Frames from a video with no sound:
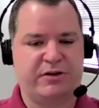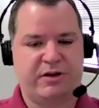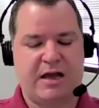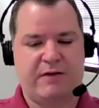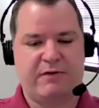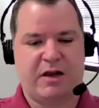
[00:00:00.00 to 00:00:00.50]
So
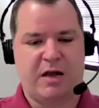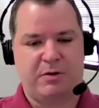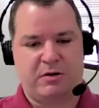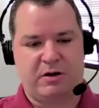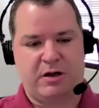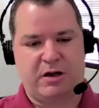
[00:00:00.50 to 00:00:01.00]
they have a
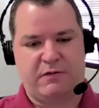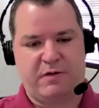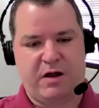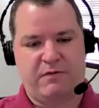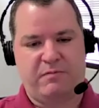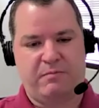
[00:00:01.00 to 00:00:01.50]
couple
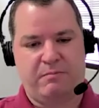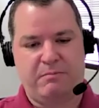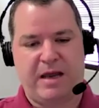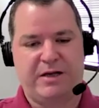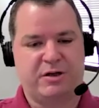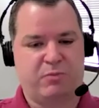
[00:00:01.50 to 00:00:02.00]
of
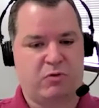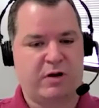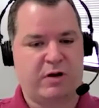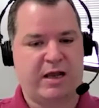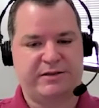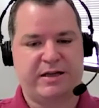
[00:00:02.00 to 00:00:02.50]
major
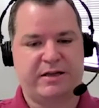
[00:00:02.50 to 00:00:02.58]
broadcast